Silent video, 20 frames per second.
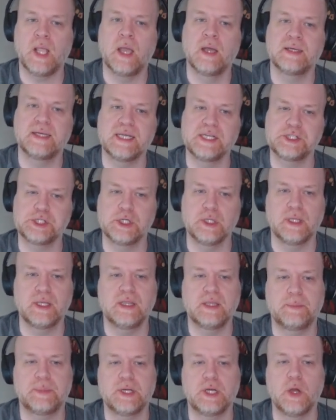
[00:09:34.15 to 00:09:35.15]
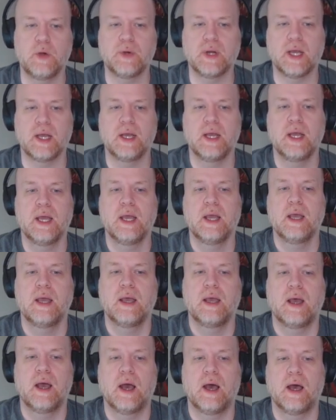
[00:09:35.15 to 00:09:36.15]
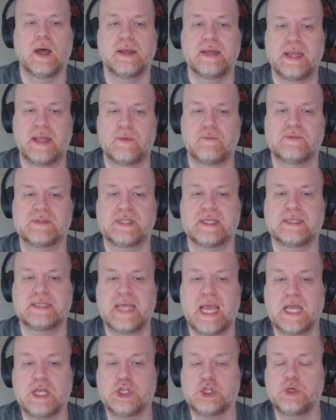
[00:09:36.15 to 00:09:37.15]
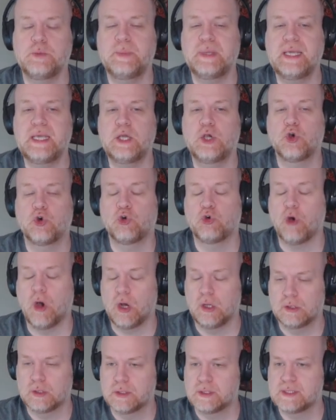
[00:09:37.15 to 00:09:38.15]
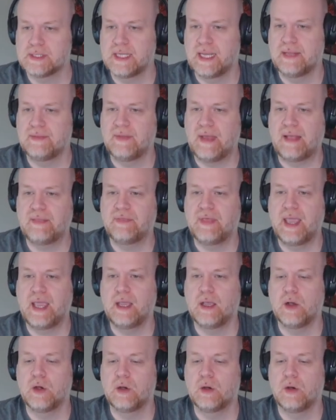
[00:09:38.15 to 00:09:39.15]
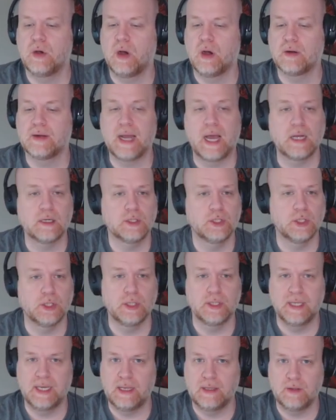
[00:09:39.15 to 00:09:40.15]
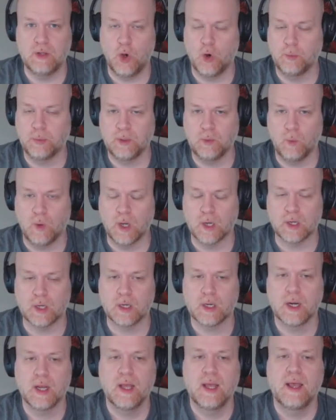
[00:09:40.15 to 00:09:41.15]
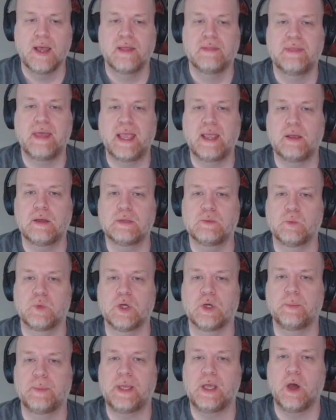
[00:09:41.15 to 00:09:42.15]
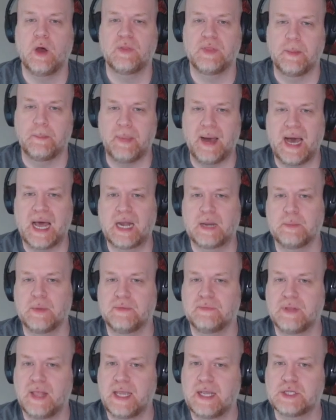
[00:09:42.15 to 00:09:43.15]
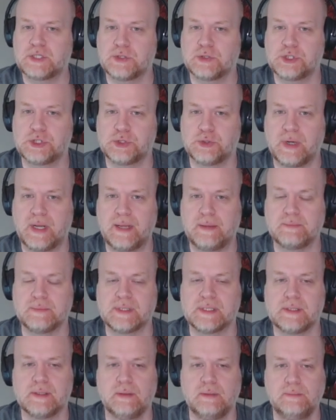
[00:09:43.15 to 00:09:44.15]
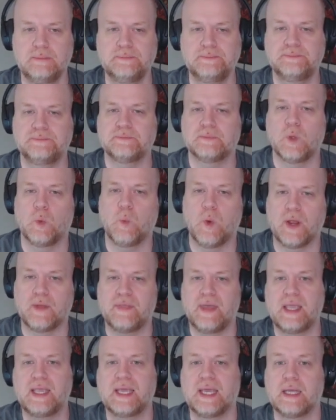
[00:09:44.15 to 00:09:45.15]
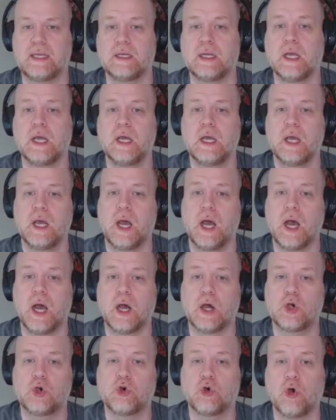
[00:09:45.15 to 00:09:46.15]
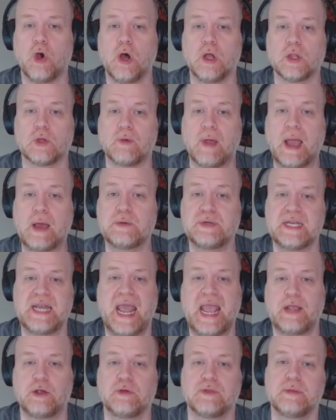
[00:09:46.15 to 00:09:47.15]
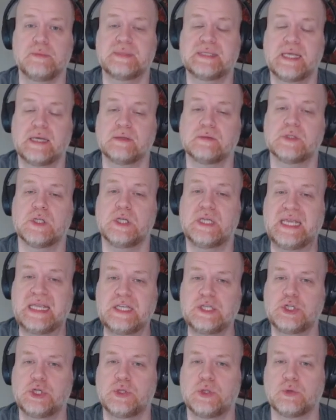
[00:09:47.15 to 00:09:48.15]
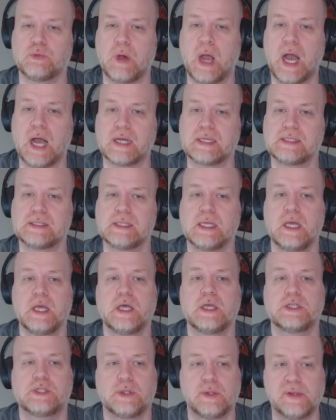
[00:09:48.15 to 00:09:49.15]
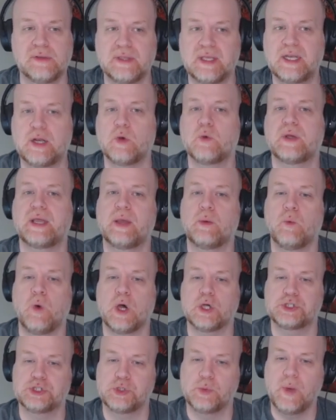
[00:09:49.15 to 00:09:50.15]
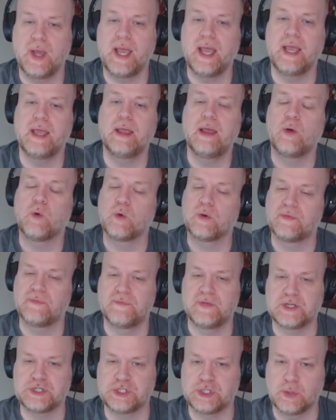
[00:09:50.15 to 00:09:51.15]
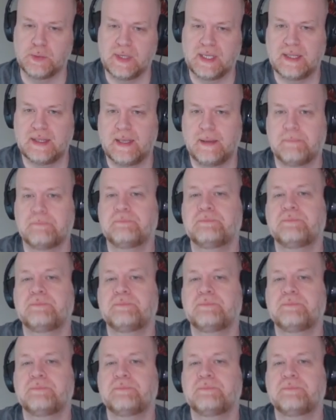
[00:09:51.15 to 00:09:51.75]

Additionally, the Panota nymphs tend to be crawlers in that they are not good in the open water. They will be on the bottom of lakes or streams where they can crawl around and anchor themselves into the rocks so that they don't get washed away or the fish don't eat them.